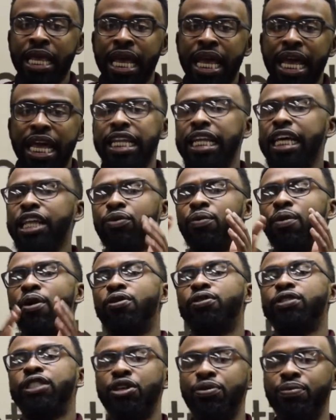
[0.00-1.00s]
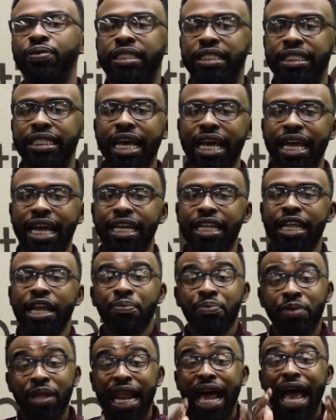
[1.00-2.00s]
In other words, he was saying
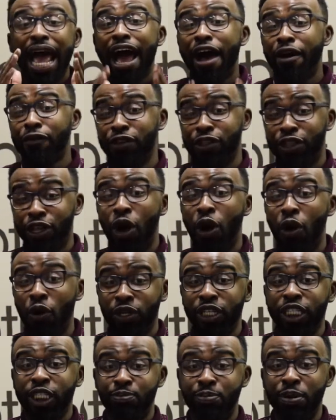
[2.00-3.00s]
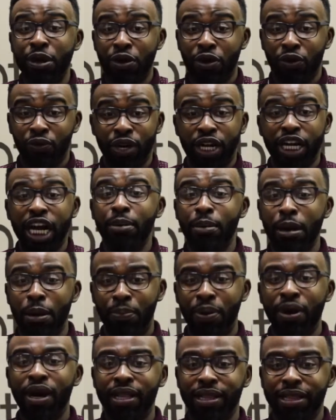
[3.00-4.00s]
that after the Holy Spirit would come
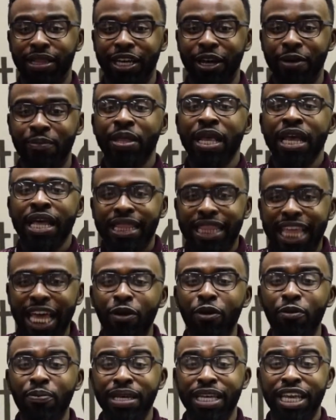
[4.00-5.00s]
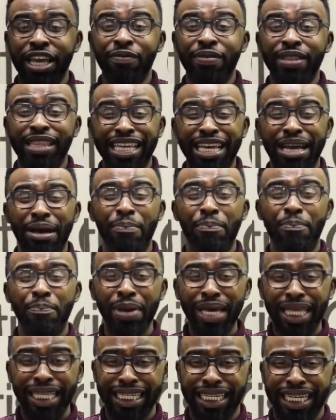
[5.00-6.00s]
upon them, they would be given the
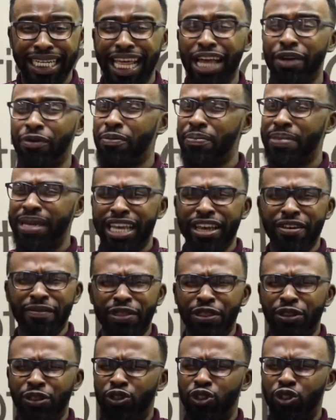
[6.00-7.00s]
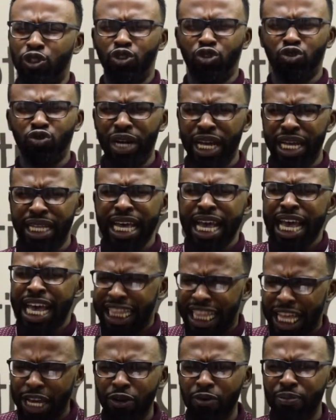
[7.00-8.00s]
ability, they would be given the strength,
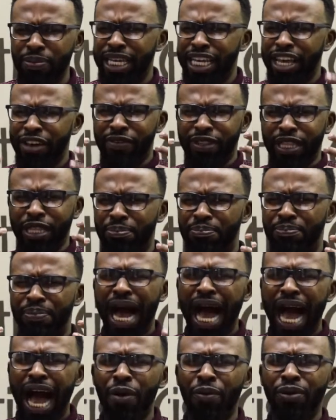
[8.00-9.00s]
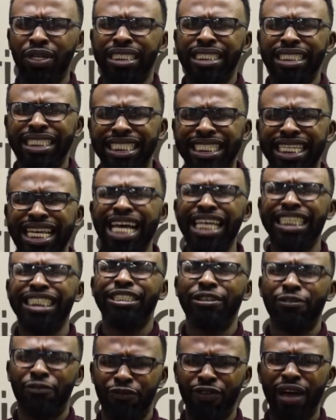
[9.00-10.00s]
they would be given the power to
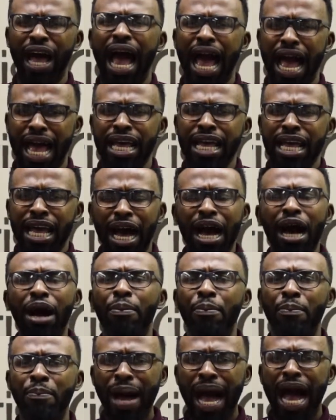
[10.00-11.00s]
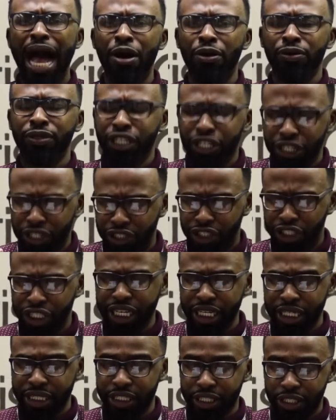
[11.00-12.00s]
testify about
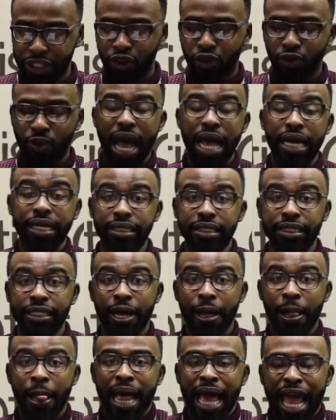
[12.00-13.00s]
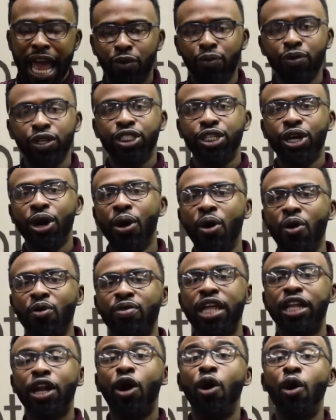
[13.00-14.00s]
Jesus Christ. And we're told
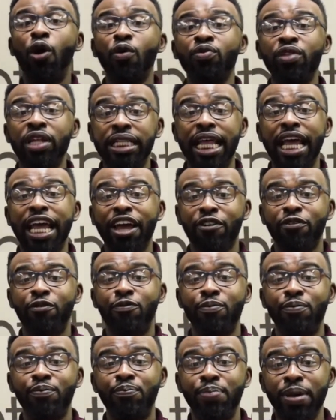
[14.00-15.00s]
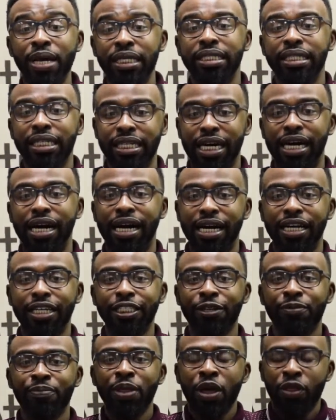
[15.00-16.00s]
that on the day of
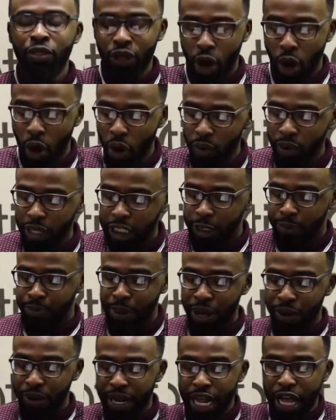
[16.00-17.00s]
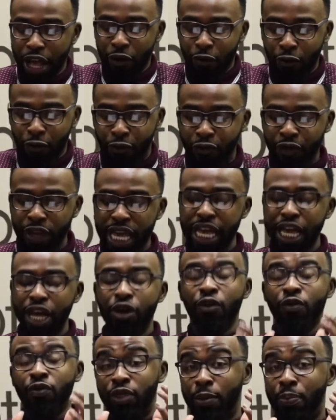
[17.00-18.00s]
Pentecost, the Holy Spirit
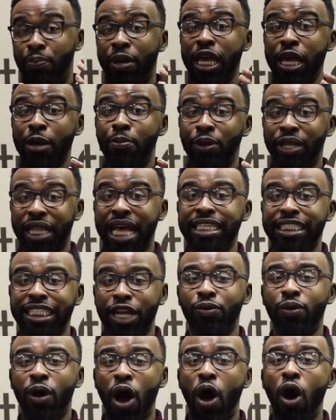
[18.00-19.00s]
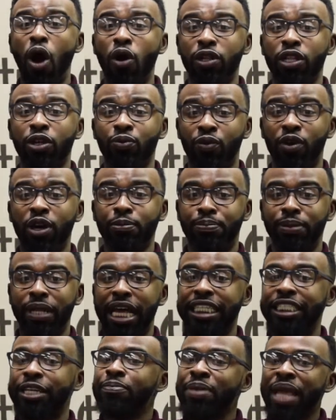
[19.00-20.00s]
filled the people as they were all in one
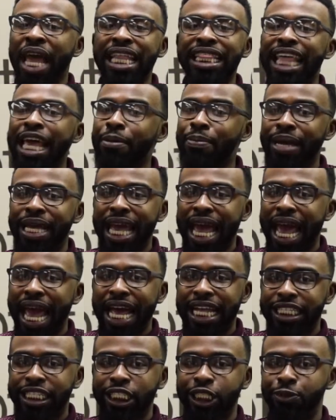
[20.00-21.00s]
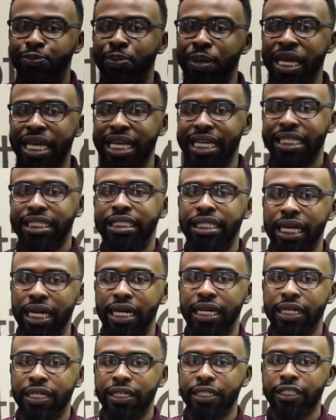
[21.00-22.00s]
place and they began to speak in
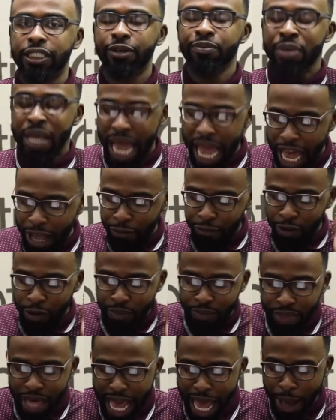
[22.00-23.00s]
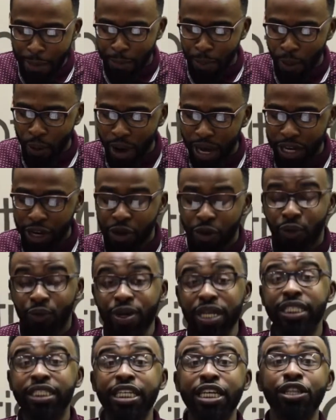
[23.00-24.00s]
tongues. And from that point, we
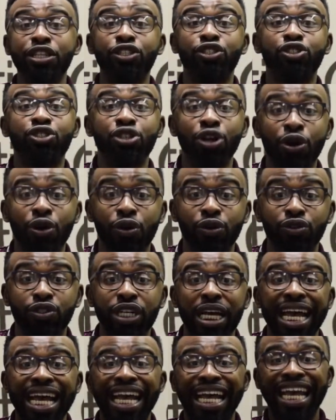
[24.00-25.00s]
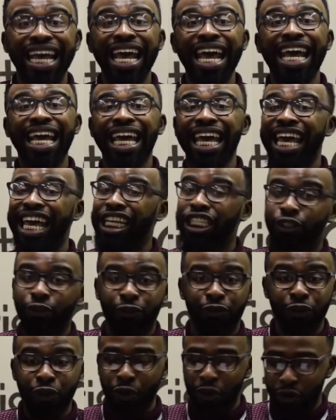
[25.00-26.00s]
see the church kick into
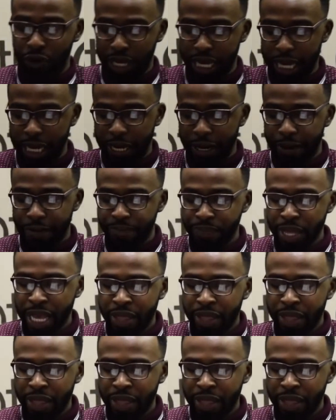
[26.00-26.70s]
full gear.